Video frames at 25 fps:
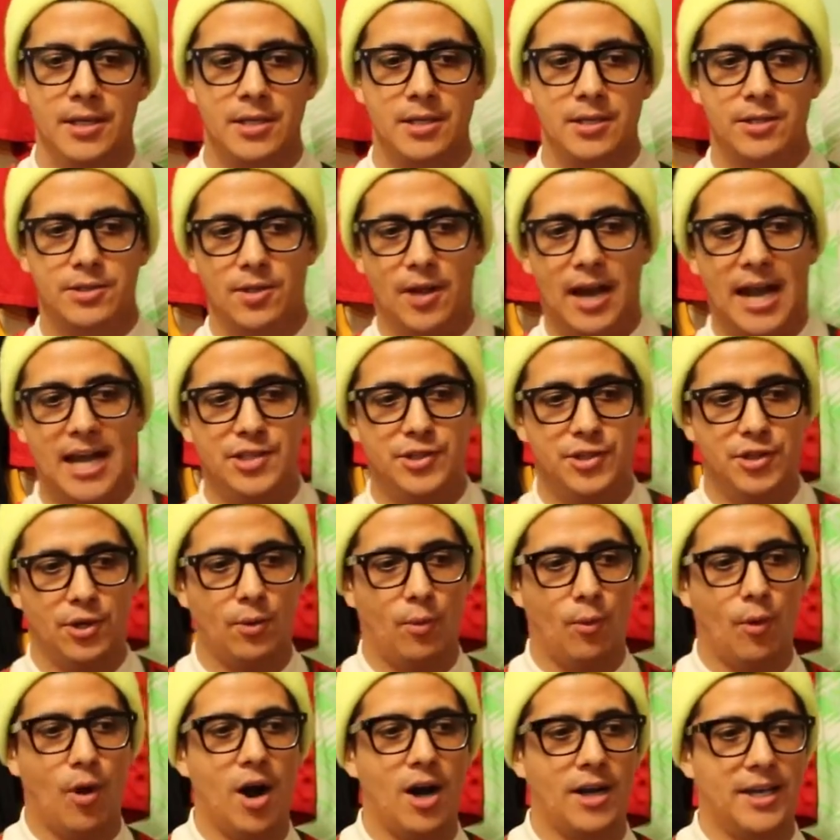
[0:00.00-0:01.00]
So as you're
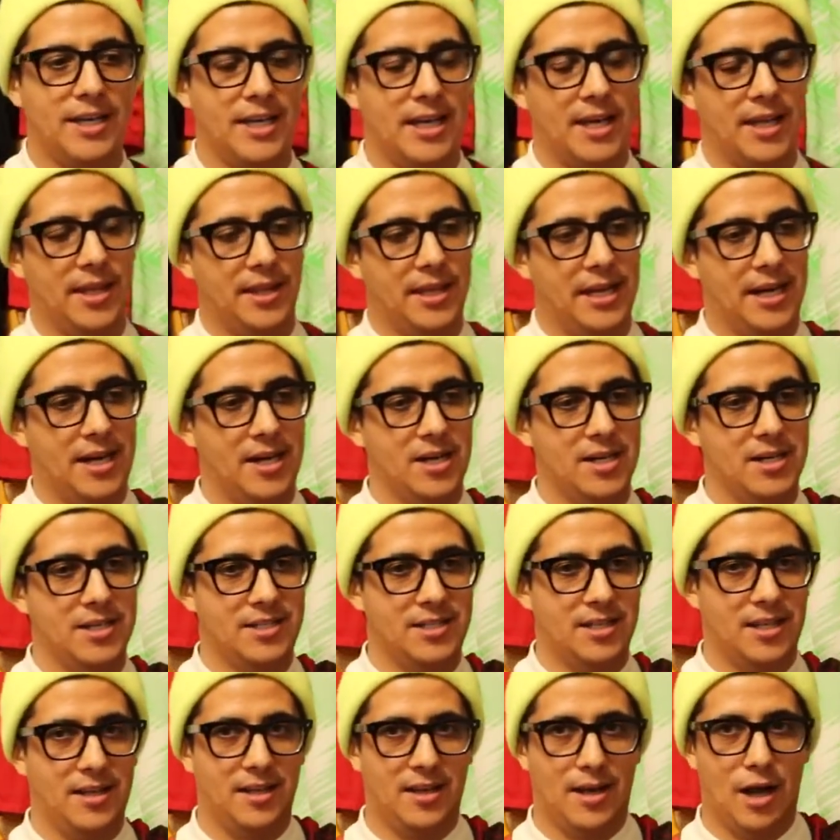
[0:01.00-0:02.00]
walking,
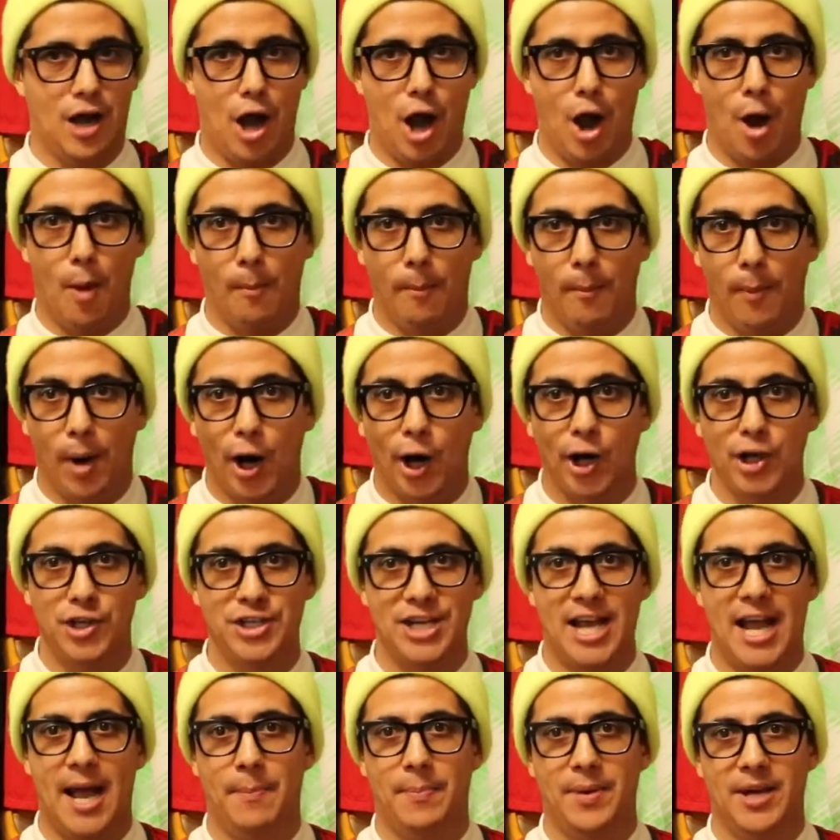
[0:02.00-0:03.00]
there's a march
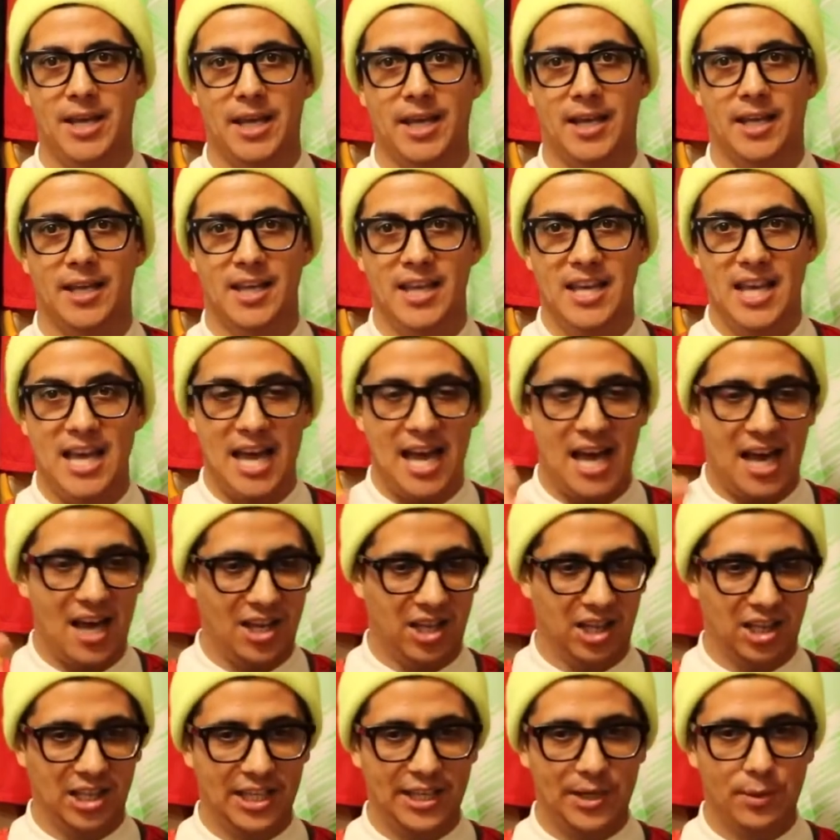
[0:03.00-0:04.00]
happening, a
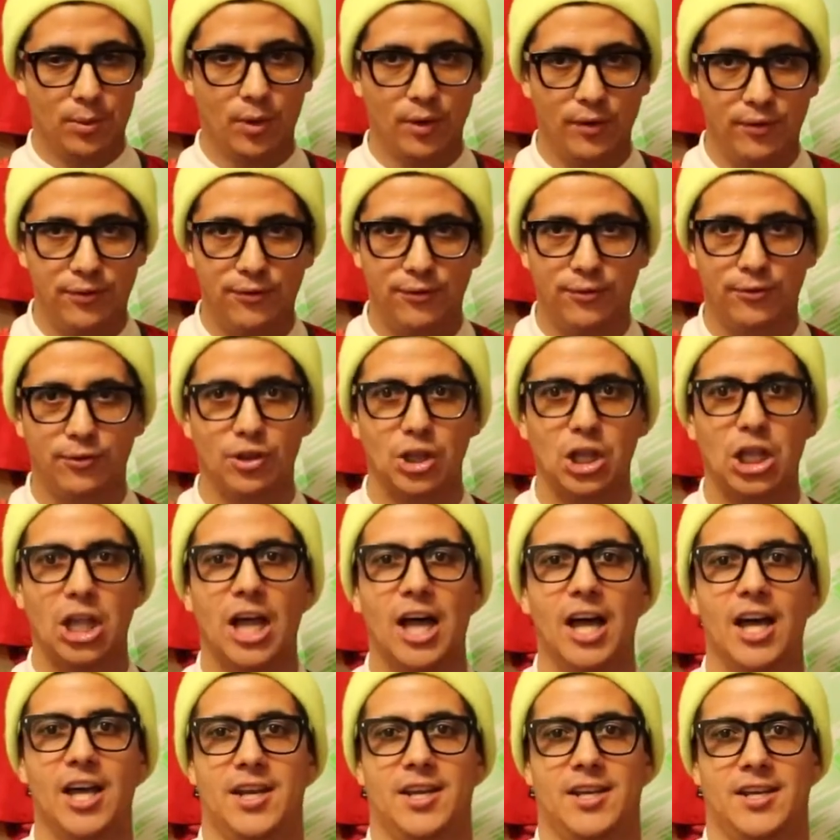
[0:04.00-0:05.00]
literal
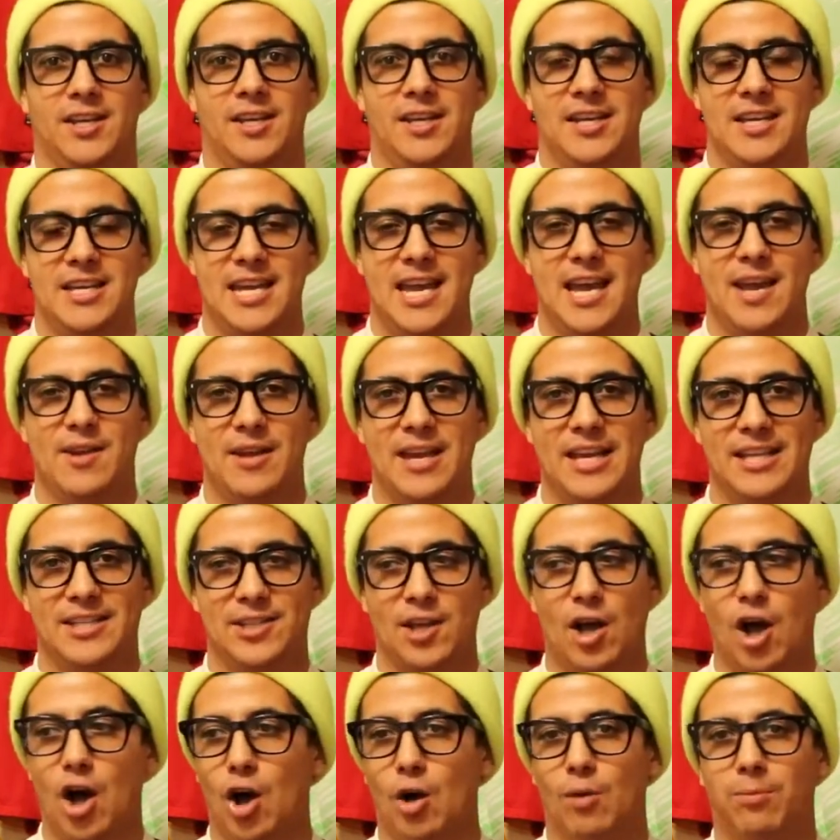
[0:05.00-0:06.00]
flood, and it's
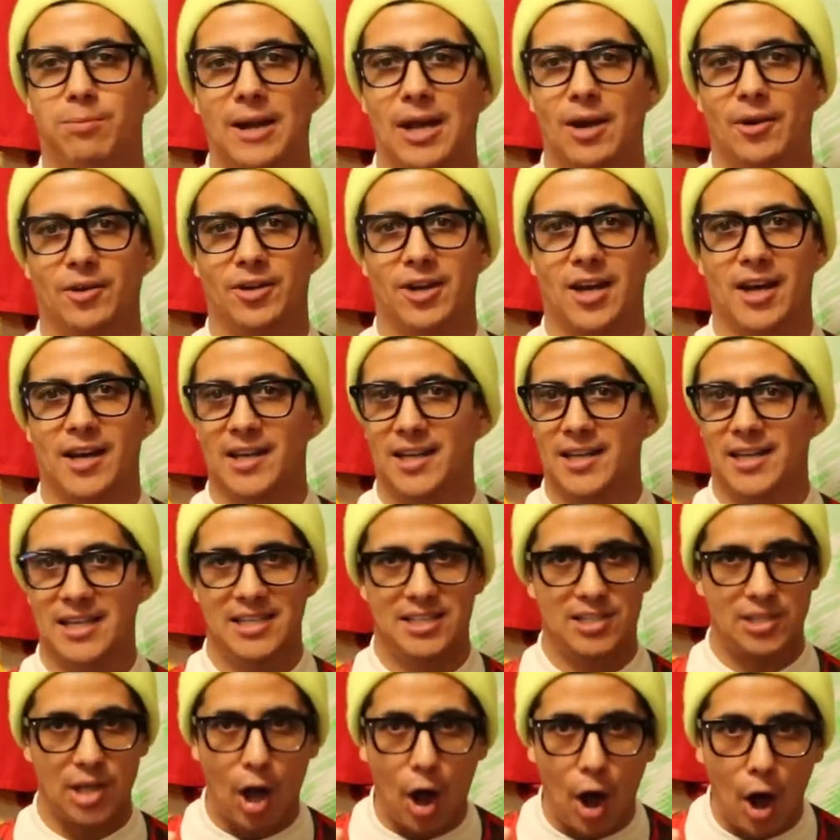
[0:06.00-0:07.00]
all Blaugrana.
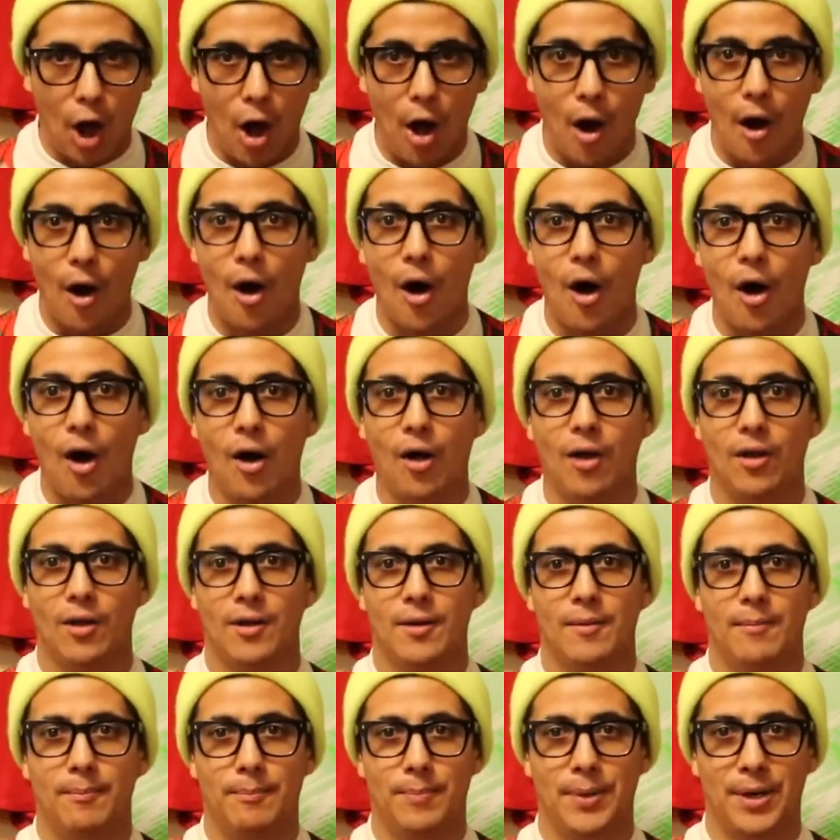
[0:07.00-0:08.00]
It's all
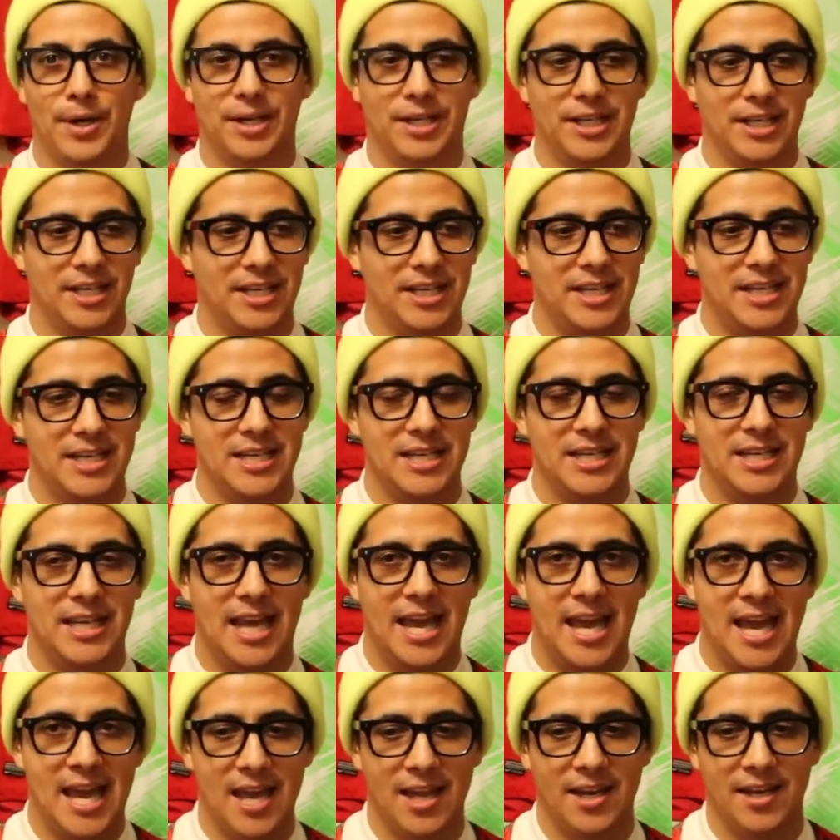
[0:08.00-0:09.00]
burgundy
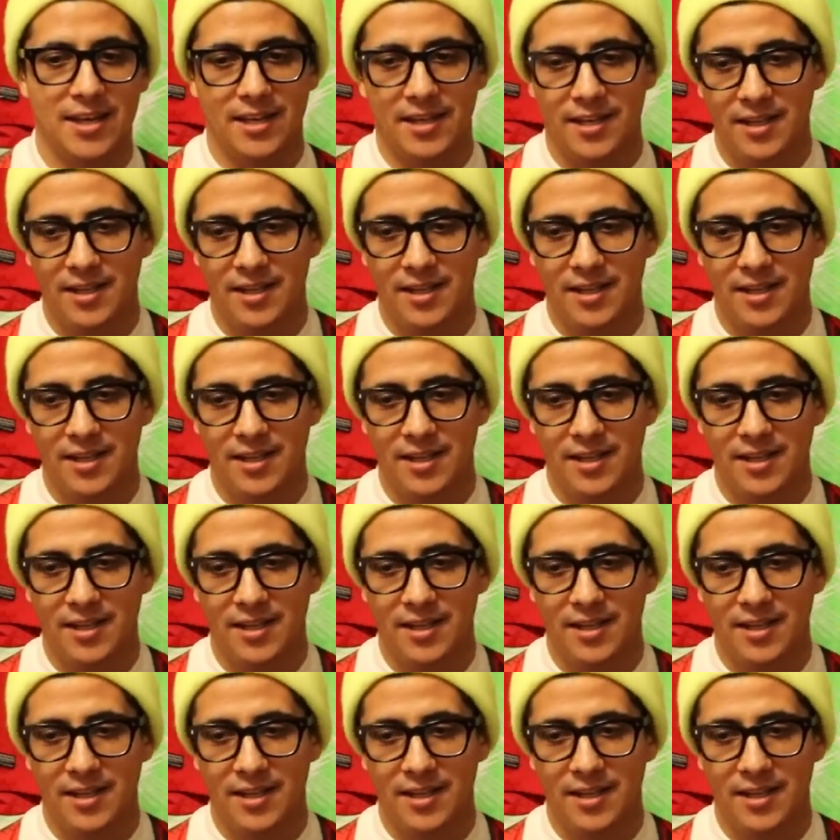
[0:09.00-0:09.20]
and